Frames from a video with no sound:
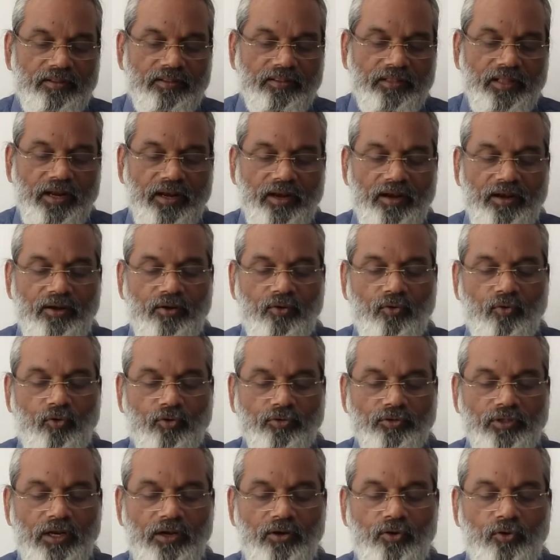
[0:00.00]
Then
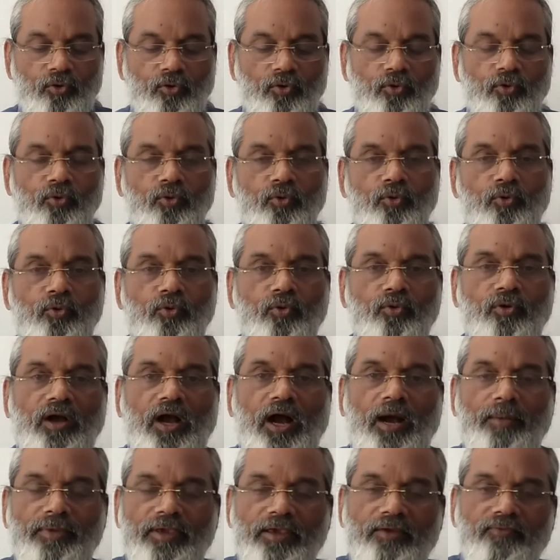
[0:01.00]
Othello
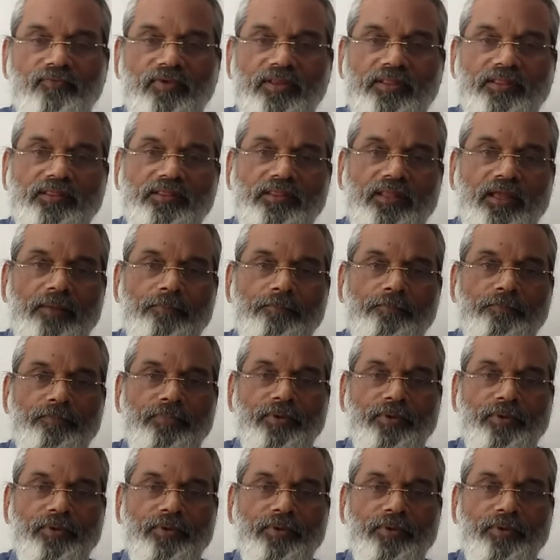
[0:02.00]
coming with a